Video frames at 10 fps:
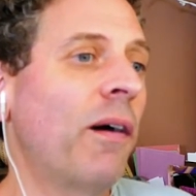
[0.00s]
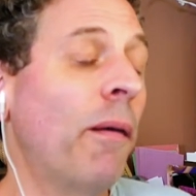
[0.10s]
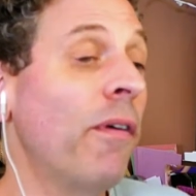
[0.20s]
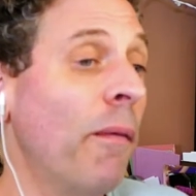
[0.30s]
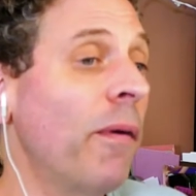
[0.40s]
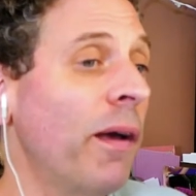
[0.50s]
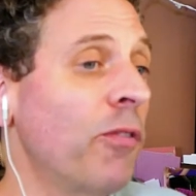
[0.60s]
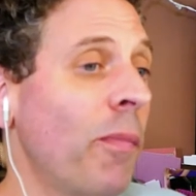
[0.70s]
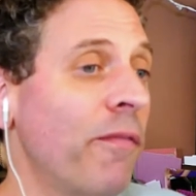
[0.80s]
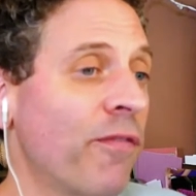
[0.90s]
I
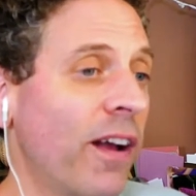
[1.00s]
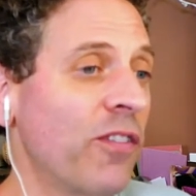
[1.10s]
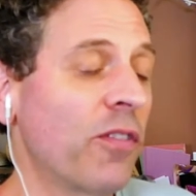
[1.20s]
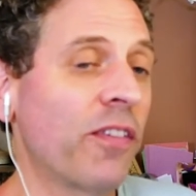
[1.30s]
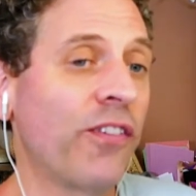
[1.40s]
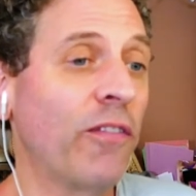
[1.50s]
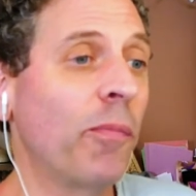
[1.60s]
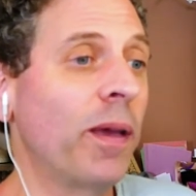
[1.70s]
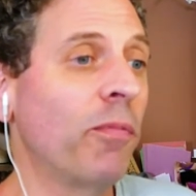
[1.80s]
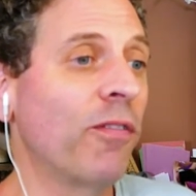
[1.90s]
remain friends with several
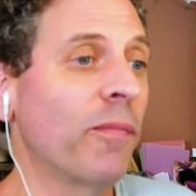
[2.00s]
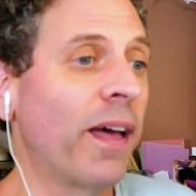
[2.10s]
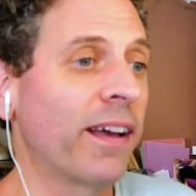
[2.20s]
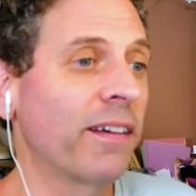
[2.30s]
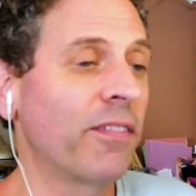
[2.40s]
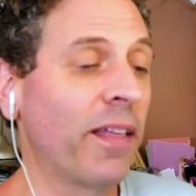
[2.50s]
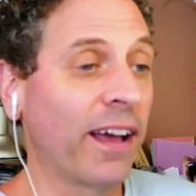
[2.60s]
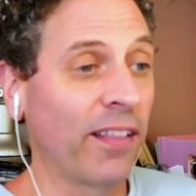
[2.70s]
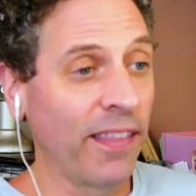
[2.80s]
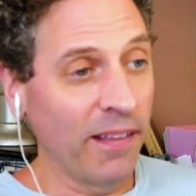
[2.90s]
people from
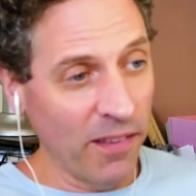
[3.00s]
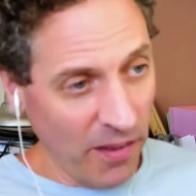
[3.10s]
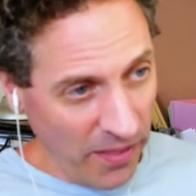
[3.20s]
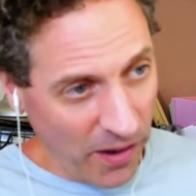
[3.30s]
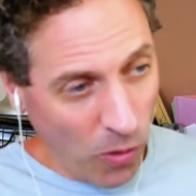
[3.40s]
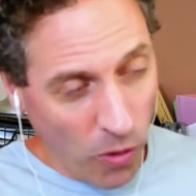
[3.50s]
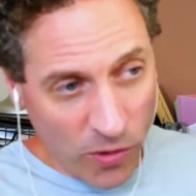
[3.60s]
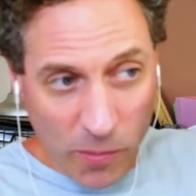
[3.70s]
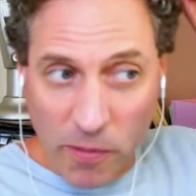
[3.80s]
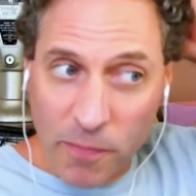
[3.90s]
that core
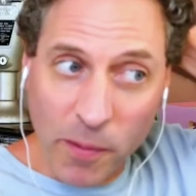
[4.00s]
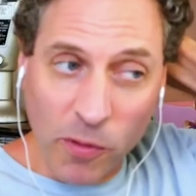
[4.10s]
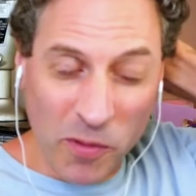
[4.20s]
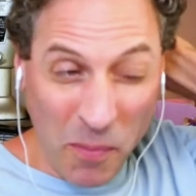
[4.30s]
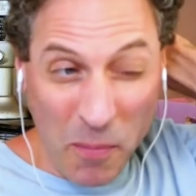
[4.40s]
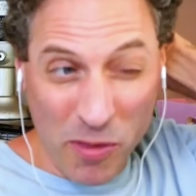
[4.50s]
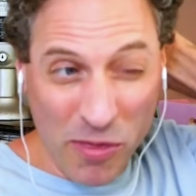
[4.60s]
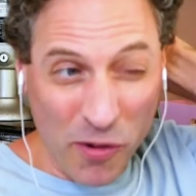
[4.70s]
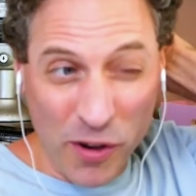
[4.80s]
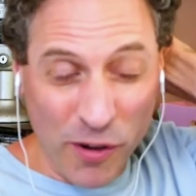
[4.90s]
group of people. There were maybe
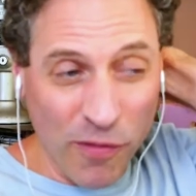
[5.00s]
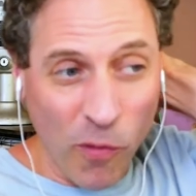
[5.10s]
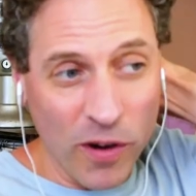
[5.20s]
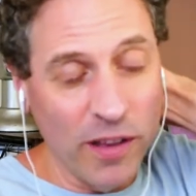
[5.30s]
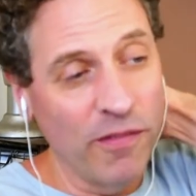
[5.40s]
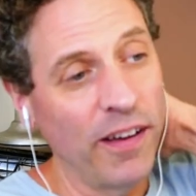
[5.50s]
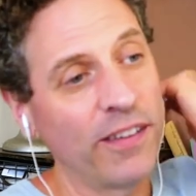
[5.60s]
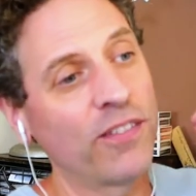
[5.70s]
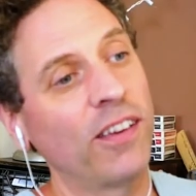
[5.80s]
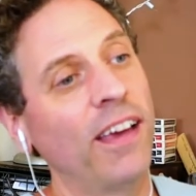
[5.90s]
30 or 40 of
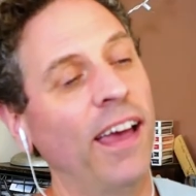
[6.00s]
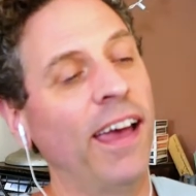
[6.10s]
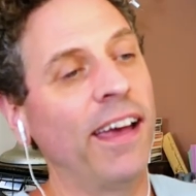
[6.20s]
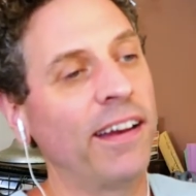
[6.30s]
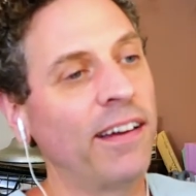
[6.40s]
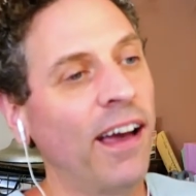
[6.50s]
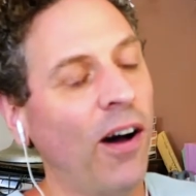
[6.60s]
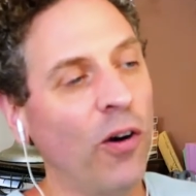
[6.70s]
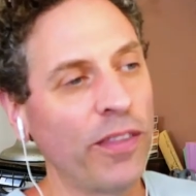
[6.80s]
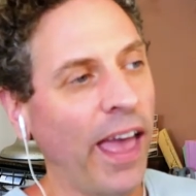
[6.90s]
us, and
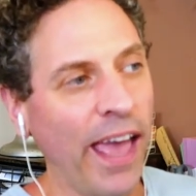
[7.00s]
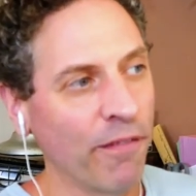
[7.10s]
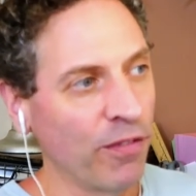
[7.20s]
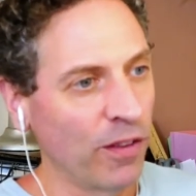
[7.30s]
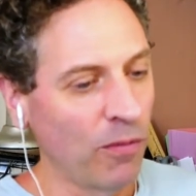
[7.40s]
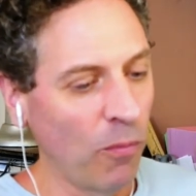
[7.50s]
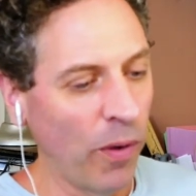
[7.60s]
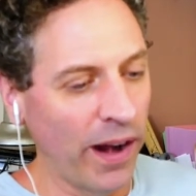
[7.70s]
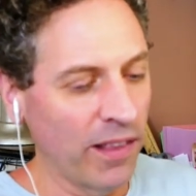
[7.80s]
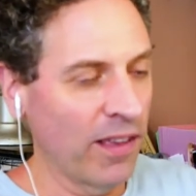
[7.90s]
only a handful
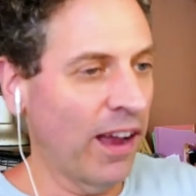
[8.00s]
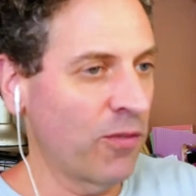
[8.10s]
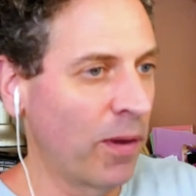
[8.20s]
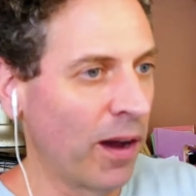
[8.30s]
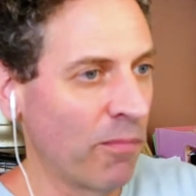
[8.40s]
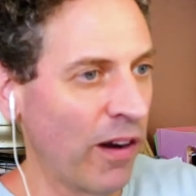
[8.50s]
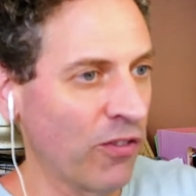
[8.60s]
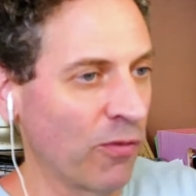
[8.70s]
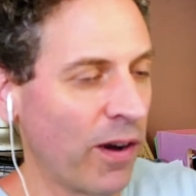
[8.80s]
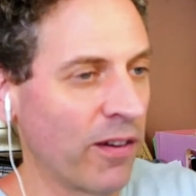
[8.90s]
went on to actually become
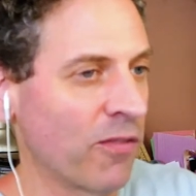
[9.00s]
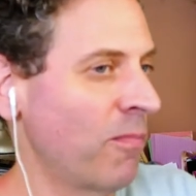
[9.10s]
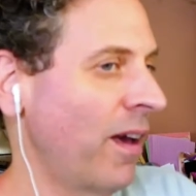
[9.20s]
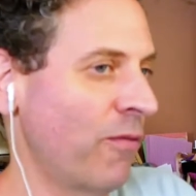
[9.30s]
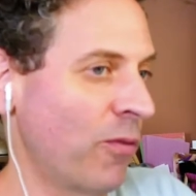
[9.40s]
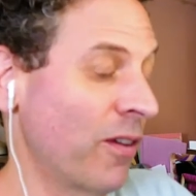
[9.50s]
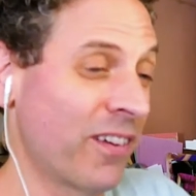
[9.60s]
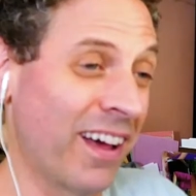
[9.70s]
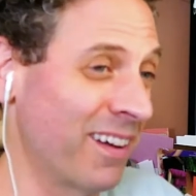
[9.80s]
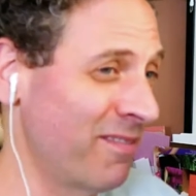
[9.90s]
professional writers. Everyone else
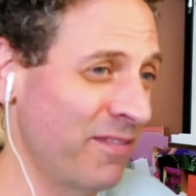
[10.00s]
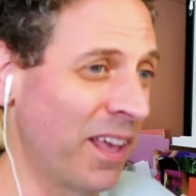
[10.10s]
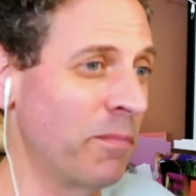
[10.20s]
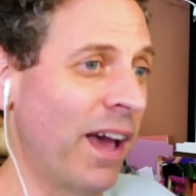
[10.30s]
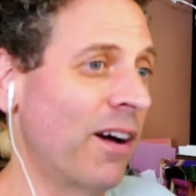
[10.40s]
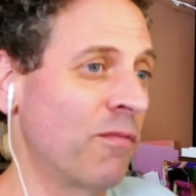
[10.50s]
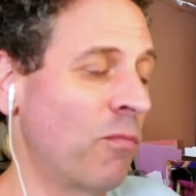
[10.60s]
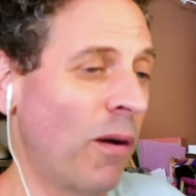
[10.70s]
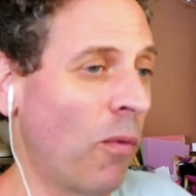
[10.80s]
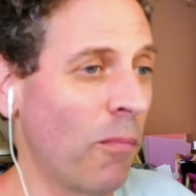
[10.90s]
kind of flamed out
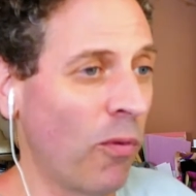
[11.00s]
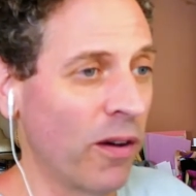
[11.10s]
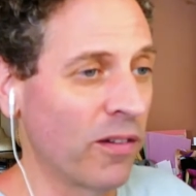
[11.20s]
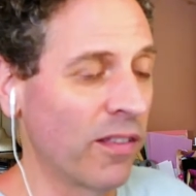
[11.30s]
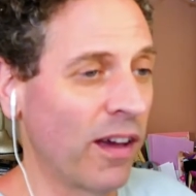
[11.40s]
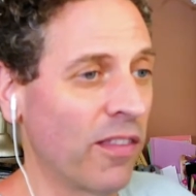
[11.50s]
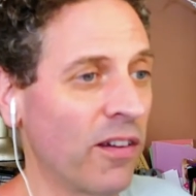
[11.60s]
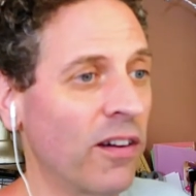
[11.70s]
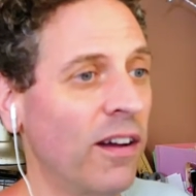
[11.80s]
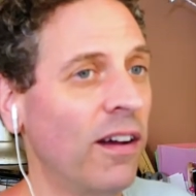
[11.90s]
at one point or the
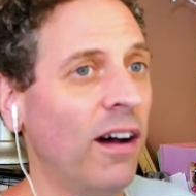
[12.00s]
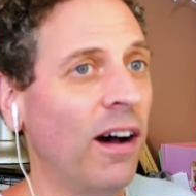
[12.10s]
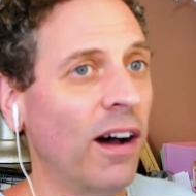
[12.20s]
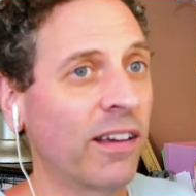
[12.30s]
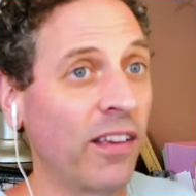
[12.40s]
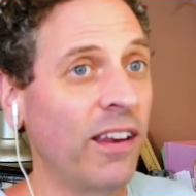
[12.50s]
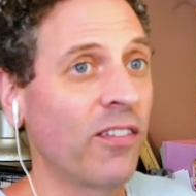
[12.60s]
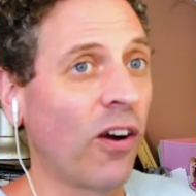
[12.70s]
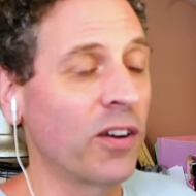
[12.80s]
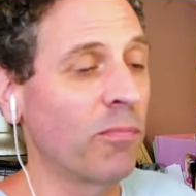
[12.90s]
other, because it
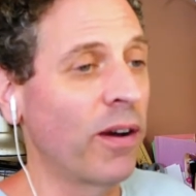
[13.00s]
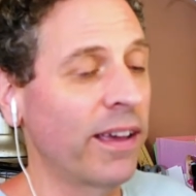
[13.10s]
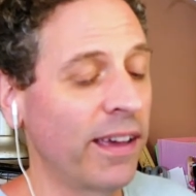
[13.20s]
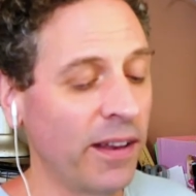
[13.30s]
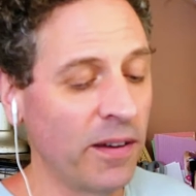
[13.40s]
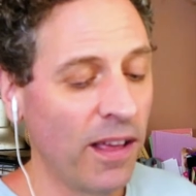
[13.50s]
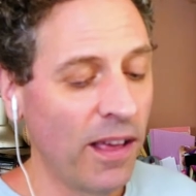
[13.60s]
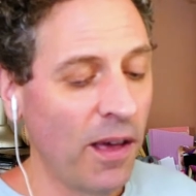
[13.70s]
is hard to break in.